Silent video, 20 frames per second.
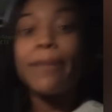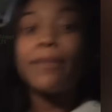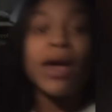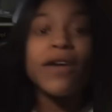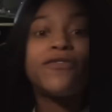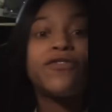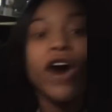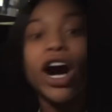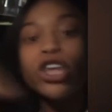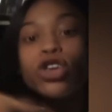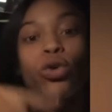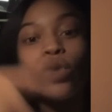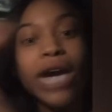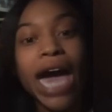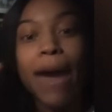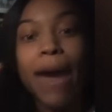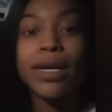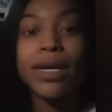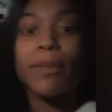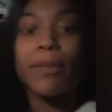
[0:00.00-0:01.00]
And before you
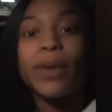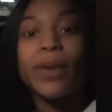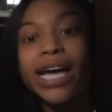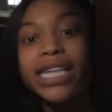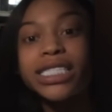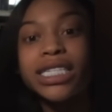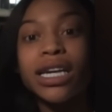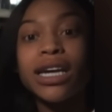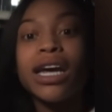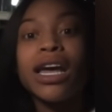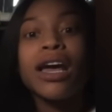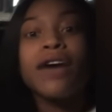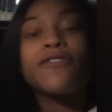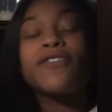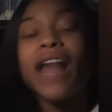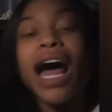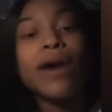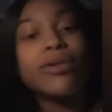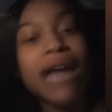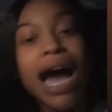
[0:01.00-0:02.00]
came in the picture,
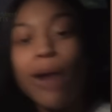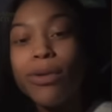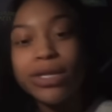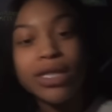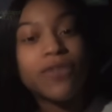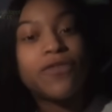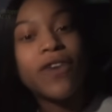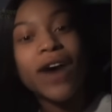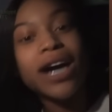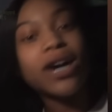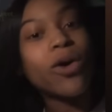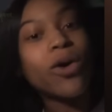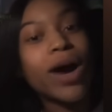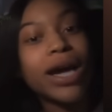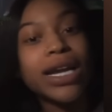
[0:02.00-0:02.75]
Flo know what the fuck